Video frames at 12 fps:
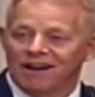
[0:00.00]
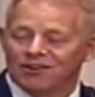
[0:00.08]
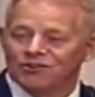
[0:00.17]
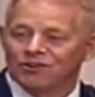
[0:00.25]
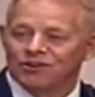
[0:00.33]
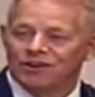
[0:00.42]
I
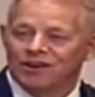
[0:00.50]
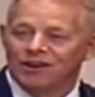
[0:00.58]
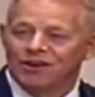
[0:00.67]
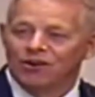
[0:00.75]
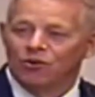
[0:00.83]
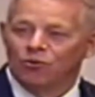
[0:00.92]
said,
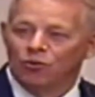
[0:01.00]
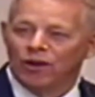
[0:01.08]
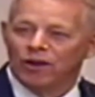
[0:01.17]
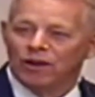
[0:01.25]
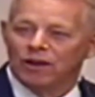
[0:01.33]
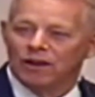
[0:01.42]

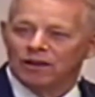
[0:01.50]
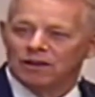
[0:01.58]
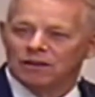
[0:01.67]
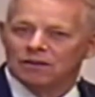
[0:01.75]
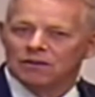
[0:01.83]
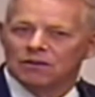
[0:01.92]
when
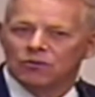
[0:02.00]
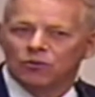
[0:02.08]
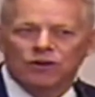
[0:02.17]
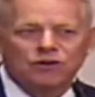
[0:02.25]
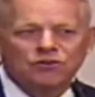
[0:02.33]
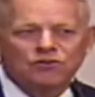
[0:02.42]

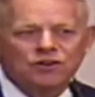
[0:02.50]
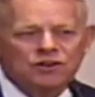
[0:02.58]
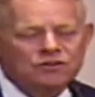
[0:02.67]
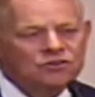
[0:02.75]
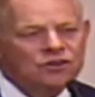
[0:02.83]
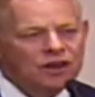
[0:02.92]
did you
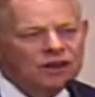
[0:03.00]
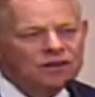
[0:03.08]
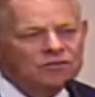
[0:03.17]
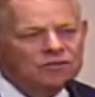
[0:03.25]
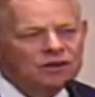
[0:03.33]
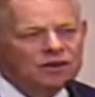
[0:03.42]
get
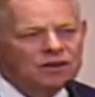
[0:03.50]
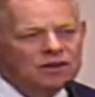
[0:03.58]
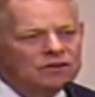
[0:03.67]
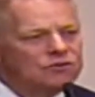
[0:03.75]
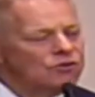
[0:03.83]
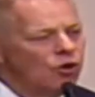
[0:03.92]
saved?
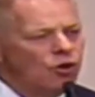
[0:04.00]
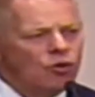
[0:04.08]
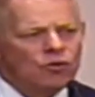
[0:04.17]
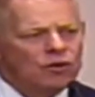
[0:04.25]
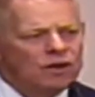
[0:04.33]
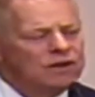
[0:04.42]
He said,
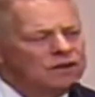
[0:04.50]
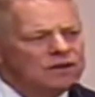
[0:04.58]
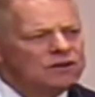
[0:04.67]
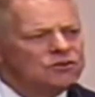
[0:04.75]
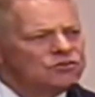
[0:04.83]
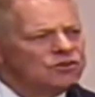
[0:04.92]

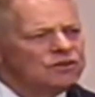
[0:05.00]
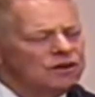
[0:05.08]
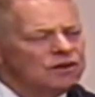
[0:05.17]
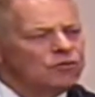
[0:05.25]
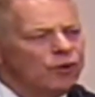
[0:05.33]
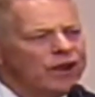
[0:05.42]

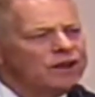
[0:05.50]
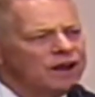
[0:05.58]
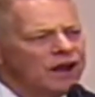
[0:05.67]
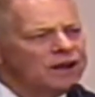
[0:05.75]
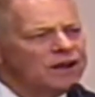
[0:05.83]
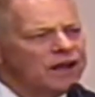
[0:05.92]
Wade
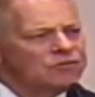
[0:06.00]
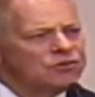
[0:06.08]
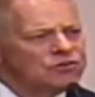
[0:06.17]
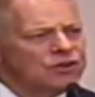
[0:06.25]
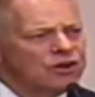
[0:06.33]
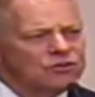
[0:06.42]
and I'd have
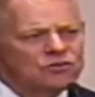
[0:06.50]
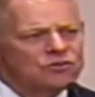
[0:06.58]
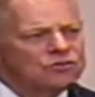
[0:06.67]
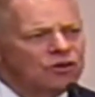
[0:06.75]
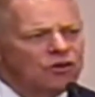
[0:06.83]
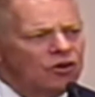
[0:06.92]

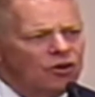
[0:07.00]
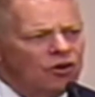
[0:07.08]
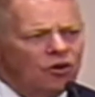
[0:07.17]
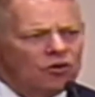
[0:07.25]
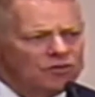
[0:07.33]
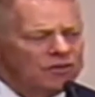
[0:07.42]
discussions
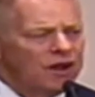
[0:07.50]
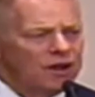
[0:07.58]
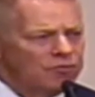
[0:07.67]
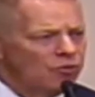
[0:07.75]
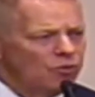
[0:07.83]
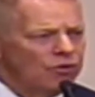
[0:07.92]
all the
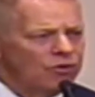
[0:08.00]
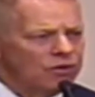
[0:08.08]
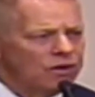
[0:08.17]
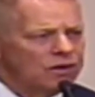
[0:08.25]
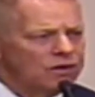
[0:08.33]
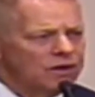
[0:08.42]
time at work
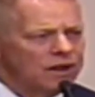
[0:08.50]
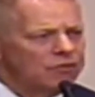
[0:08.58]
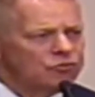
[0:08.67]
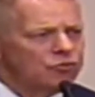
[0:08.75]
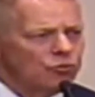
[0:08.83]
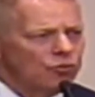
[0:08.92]
and
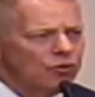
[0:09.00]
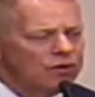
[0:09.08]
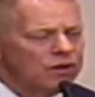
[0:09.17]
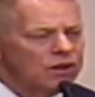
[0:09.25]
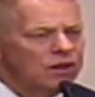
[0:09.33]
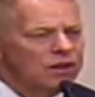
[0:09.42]
after work.
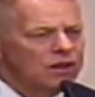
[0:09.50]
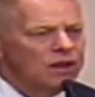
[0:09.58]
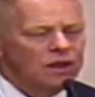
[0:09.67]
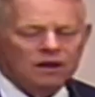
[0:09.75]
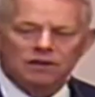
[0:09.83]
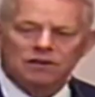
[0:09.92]

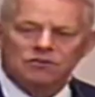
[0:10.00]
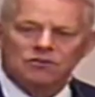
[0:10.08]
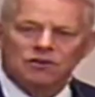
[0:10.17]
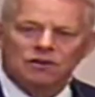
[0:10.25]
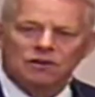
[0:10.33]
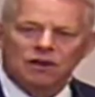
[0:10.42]
And he
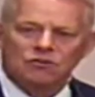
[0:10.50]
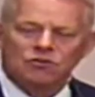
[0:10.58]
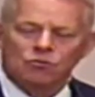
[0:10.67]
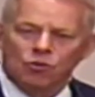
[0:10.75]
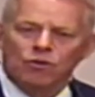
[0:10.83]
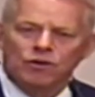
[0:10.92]
said, I
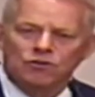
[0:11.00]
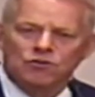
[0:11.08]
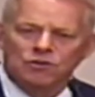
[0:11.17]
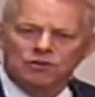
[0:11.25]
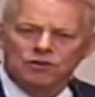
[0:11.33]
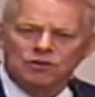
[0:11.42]
said, well,
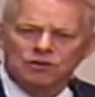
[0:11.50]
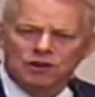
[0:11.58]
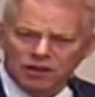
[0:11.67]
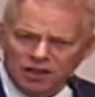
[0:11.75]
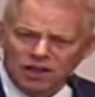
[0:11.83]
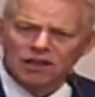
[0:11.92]
when
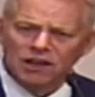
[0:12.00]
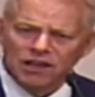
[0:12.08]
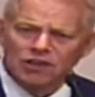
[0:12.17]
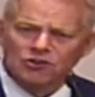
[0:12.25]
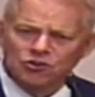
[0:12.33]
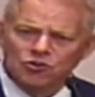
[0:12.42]
did he
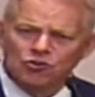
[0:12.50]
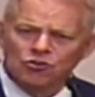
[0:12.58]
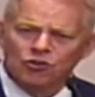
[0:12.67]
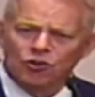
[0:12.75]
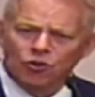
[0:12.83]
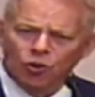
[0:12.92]
lead you to
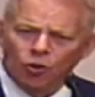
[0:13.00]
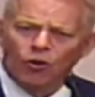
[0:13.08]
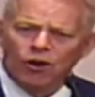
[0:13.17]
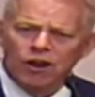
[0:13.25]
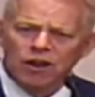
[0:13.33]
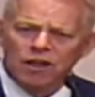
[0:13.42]
the
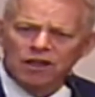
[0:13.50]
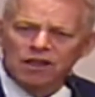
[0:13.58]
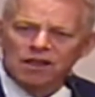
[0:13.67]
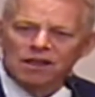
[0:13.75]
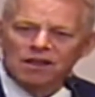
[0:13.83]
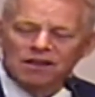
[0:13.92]
Lord?
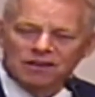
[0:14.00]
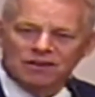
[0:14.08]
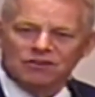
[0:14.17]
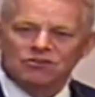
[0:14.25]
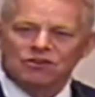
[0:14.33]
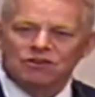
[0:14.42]
And
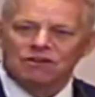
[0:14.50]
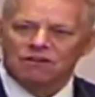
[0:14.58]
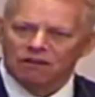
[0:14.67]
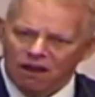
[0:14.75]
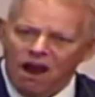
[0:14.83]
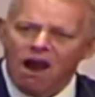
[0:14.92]
he said,
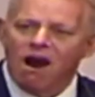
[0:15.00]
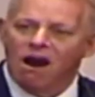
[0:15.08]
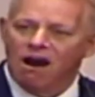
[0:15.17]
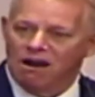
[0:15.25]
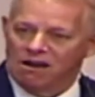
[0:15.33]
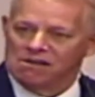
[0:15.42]
yeah.